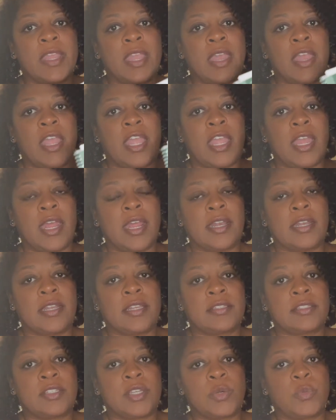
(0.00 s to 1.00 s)
is
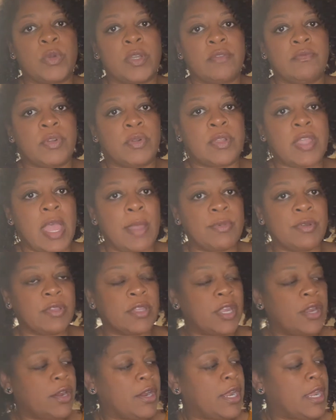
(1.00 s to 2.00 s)
good with
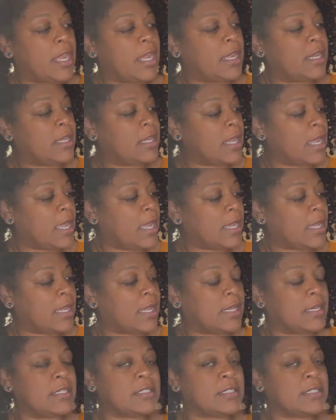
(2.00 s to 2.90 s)
vocabulary and is